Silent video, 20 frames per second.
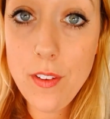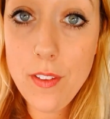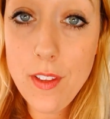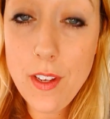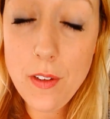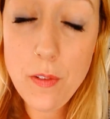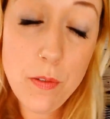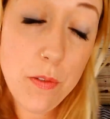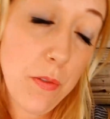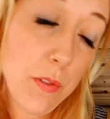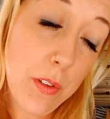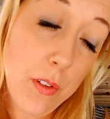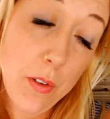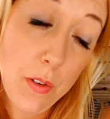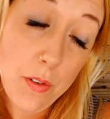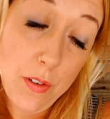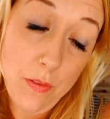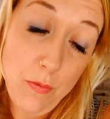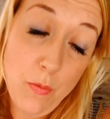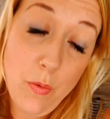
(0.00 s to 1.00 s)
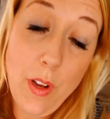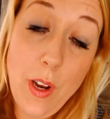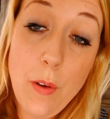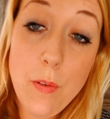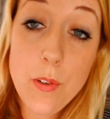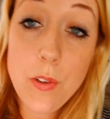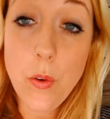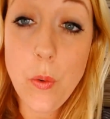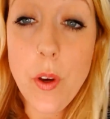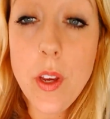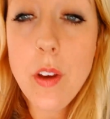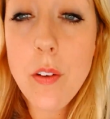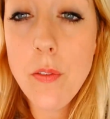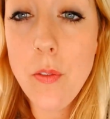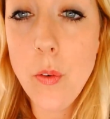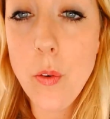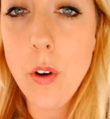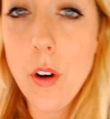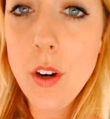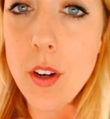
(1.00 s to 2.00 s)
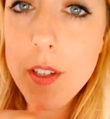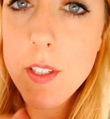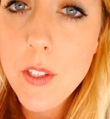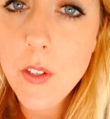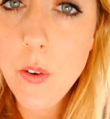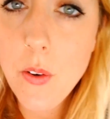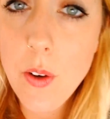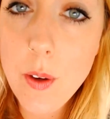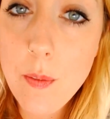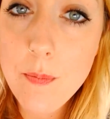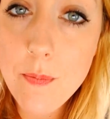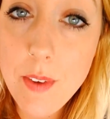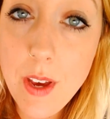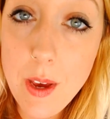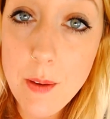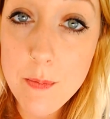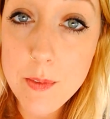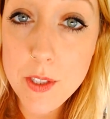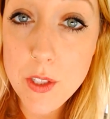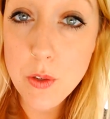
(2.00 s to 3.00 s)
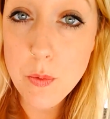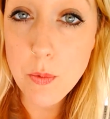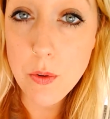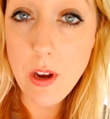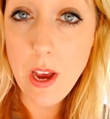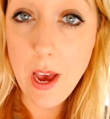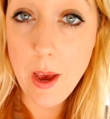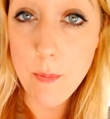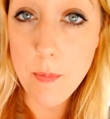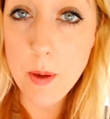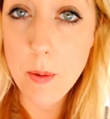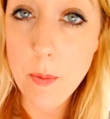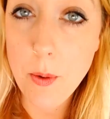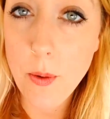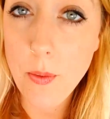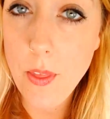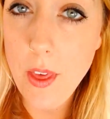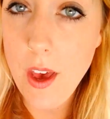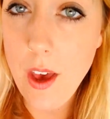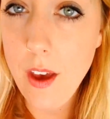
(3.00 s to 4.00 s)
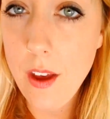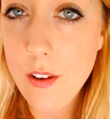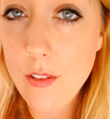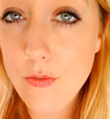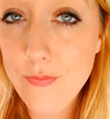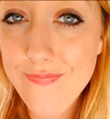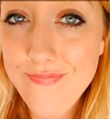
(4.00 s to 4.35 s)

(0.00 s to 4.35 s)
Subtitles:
That was really what I was going for. So I'm super happy about that.